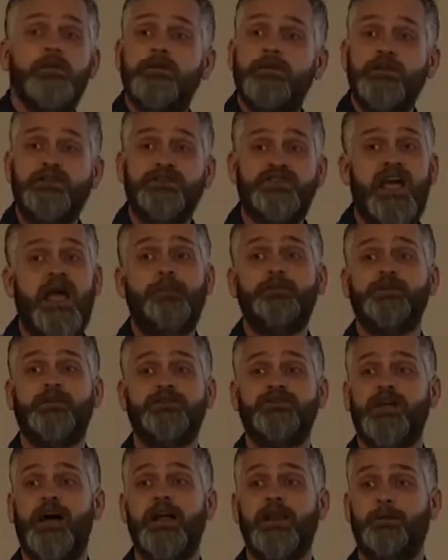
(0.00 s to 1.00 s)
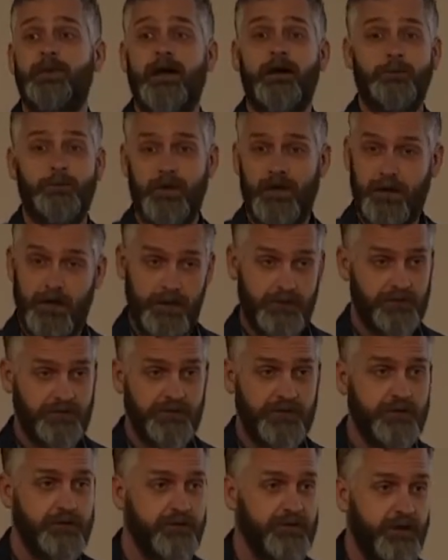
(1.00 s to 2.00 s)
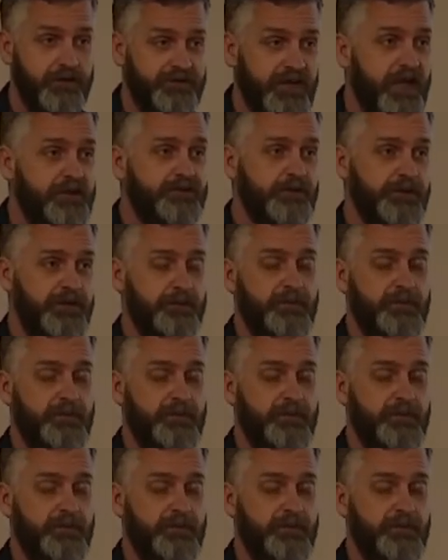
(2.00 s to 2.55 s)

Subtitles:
The chapter's not about marriage. It's actually